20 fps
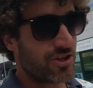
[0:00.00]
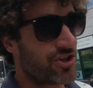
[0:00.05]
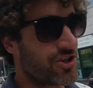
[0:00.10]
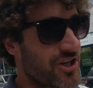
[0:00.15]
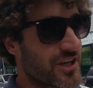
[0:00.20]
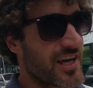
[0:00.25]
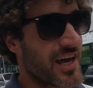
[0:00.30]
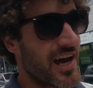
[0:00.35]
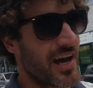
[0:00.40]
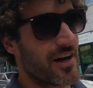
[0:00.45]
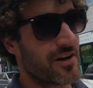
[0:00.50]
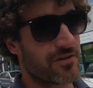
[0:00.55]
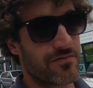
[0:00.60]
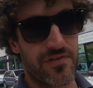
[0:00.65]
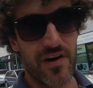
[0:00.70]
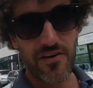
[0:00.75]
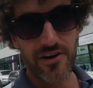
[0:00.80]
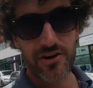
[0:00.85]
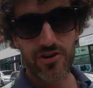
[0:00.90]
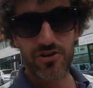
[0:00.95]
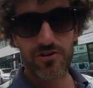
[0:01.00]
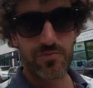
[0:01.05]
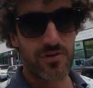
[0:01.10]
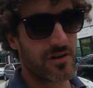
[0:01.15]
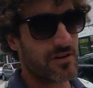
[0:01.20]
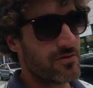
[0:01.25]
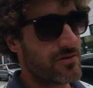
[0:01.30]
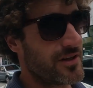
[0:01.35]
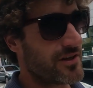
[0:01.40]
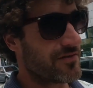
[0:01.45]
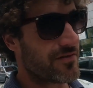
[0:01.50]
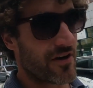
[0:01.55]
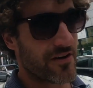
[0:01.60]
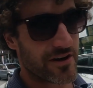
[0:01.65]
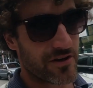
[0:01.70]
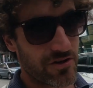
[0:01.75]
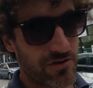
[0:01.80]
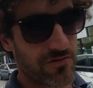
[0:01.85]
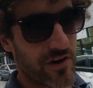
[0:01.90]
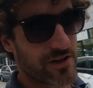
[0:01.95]
You can get a very good meal in a
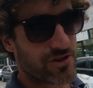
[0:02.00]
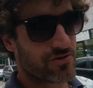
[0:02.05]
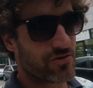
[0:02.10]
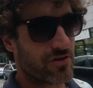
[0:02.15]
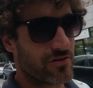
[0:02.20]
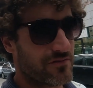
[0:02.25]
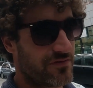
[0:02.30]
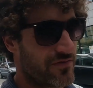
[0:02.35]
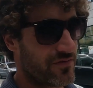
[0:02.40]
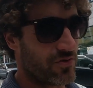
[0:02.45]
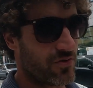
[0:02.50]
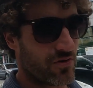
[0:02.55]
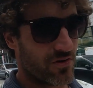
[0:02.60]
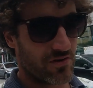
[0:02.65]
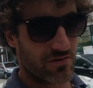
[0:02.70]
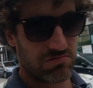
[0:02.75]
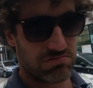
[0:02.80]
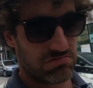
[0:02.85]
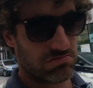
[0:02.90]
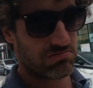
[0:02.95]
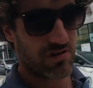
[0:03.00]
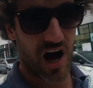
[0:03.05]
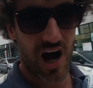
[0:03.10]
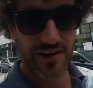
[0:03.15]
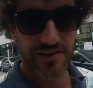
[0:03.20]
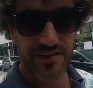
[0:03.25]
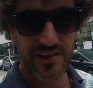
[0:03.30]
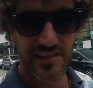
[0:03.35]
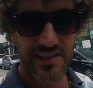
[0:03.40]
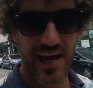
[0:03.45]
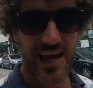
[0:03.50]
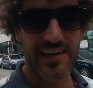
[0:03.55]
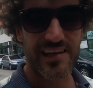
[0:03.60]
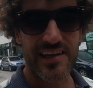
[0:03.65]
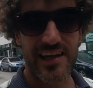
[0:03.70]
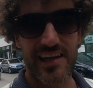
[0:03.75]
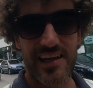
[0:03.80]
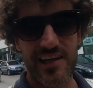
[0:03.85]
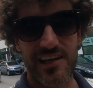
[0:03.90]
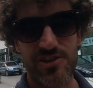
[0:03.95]
very good restaurant for under
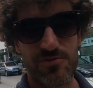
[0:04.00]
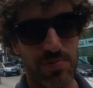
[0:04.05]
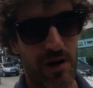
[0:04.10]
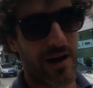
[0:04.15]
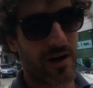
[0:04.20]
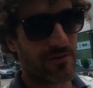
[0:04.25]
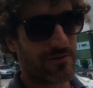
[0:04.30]
£10 English.